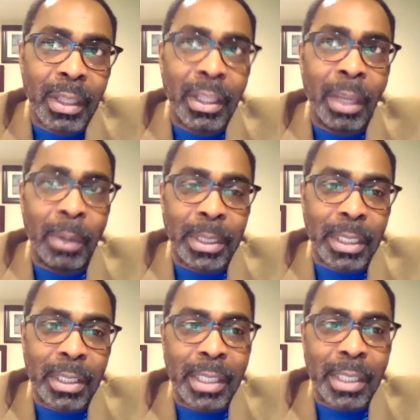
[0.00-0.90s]
there was a
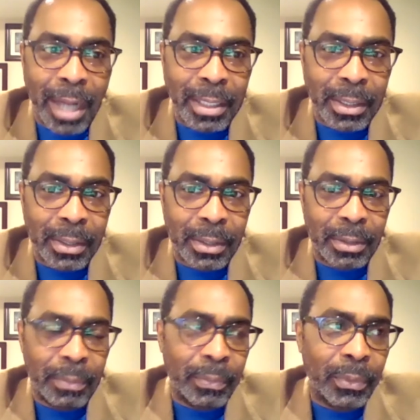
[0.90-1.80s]

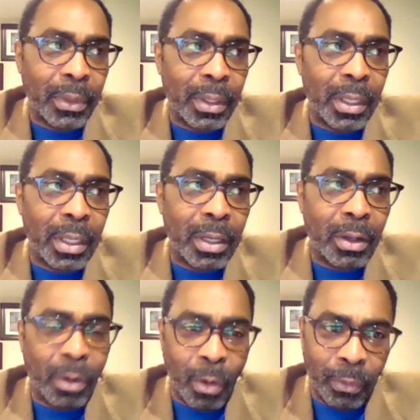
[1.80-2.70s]

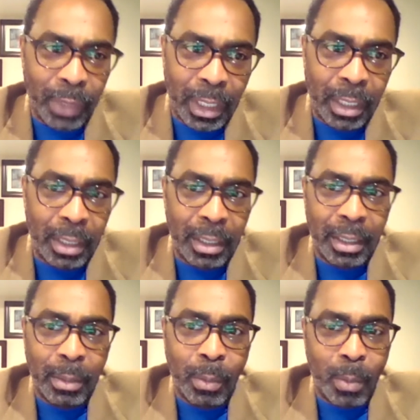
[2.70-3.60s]

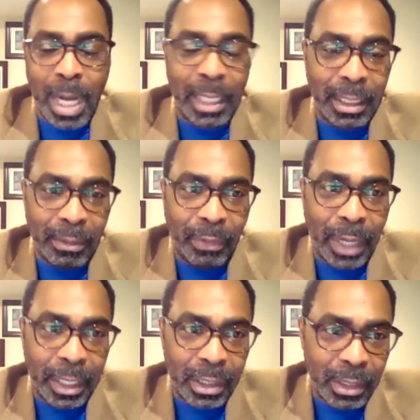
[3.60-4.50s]
SARS-CoV-1
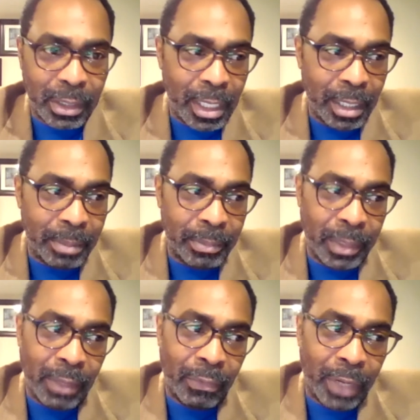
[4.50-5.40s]

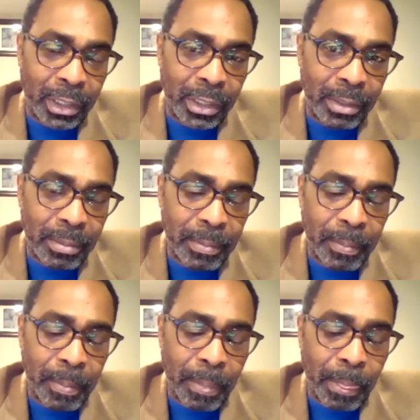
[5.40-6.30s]
infection.
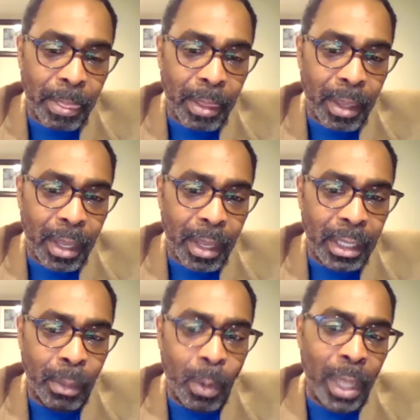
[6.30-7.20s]
The
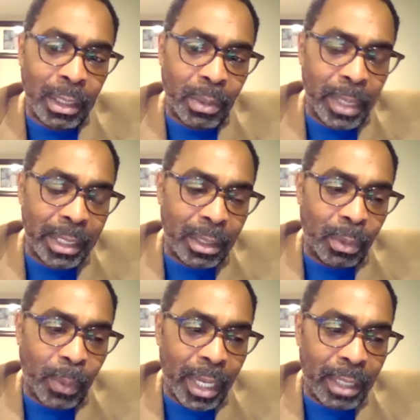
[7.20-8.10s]
one in
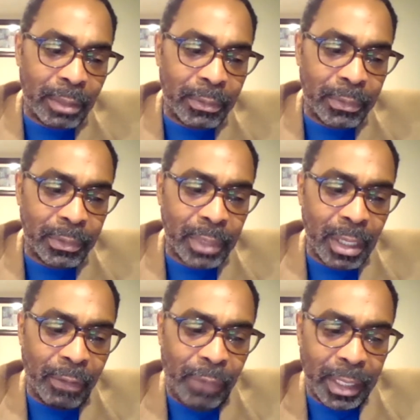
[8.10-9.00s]
2012
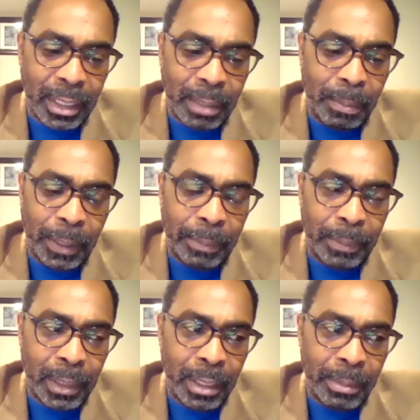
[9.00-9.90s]
affected people
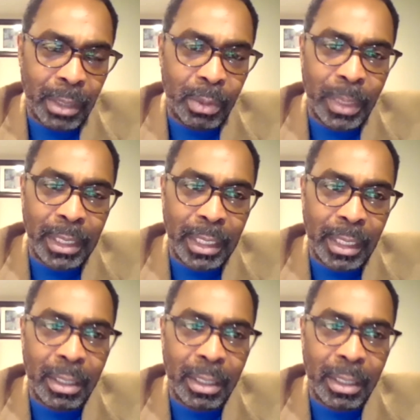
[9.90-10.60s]
in about 28